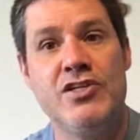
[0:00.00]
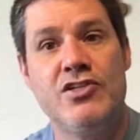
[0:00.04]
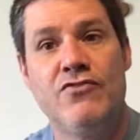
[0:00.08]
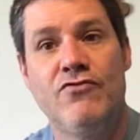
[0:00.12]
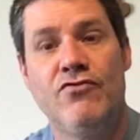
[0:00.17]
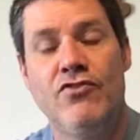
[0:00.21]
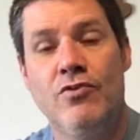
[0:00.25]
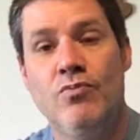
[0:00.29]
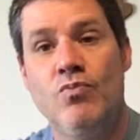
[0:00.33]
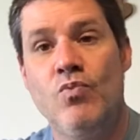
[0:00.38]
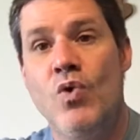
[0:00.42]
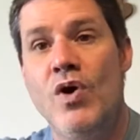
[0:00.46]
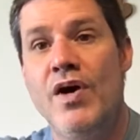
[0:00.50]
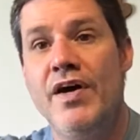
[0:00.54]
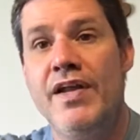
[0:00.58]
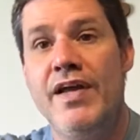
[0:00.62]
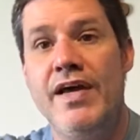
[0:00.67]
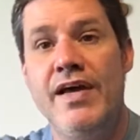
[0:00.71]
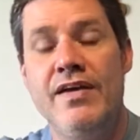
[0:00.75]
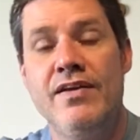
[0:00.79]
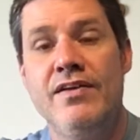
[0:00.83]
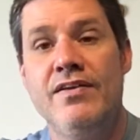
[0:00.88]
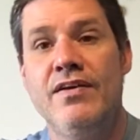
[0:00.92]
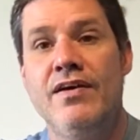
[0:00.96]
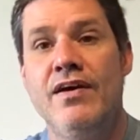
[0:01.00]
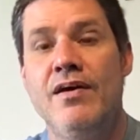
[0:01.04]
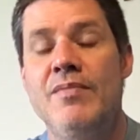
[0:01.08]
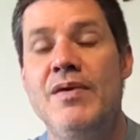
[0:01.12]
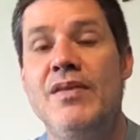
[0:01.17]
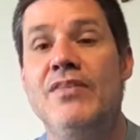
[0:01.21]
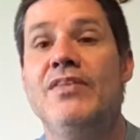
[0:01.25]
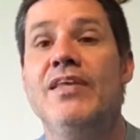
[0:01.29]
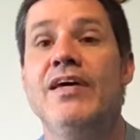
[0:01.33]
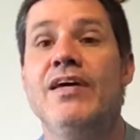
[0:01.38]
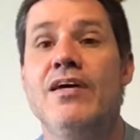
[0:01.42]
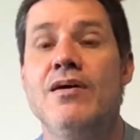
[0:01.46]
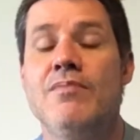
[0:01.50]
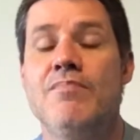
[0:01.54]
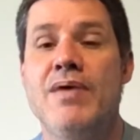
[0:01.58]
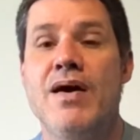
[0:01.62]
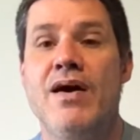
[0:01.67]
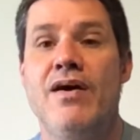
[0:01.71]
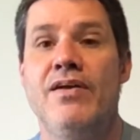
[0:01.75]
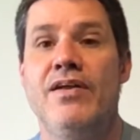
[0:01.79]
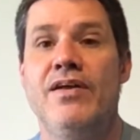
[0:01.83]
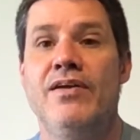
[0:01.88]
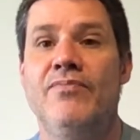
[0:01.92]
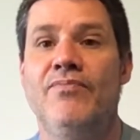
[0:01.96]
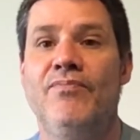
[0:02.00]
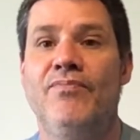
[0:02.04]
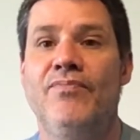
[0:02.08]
from one end? I mean, think about it.